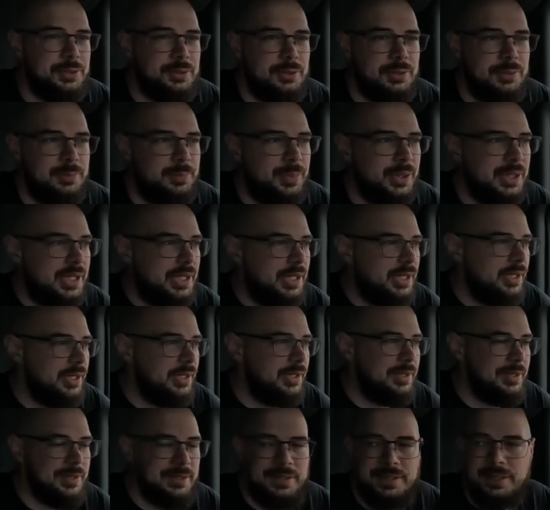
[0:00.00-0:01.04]
old, but
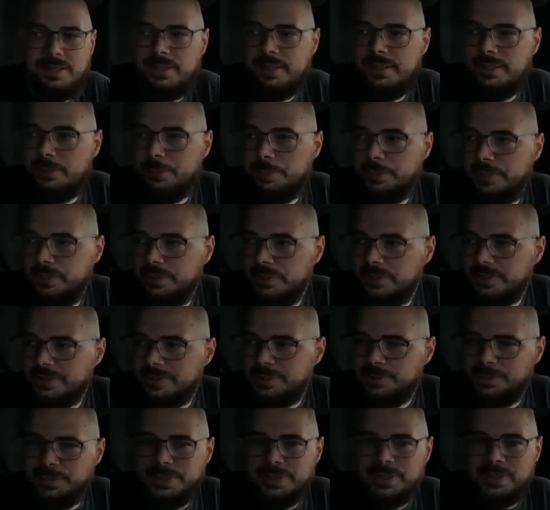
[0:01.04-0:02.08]
it appears
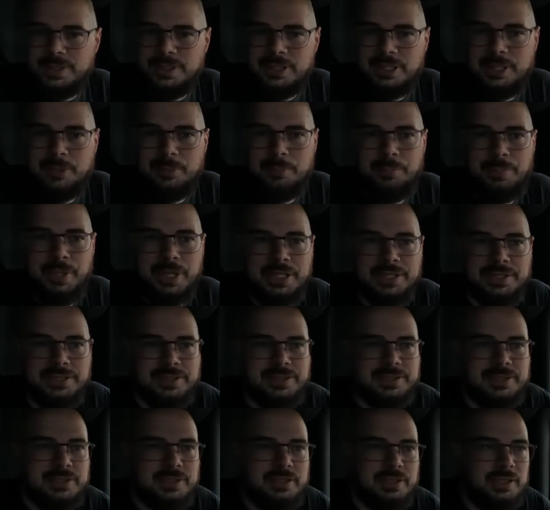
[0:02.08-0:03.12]
to be the
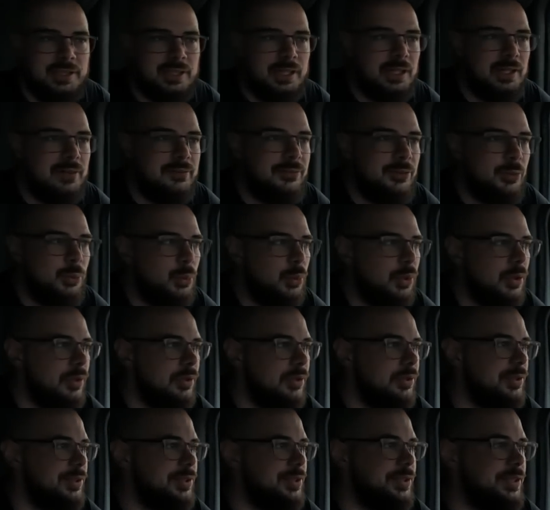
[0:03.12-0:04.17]
best of the
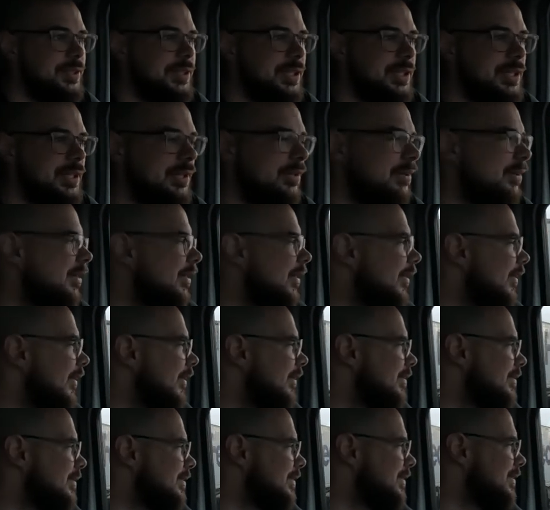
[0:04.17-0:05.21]
worst in
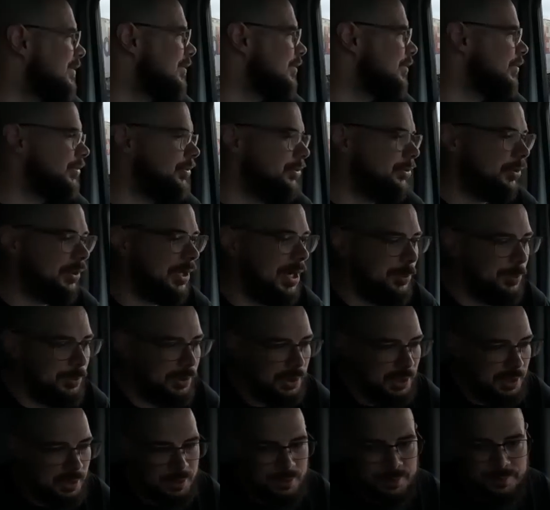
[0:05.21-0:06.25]
this drop
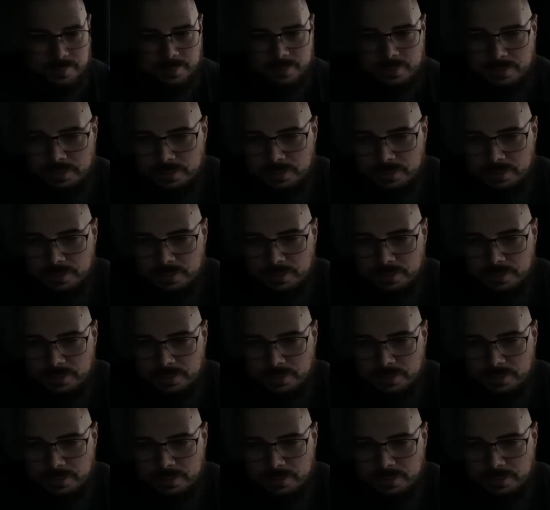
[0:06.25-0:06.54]
lot.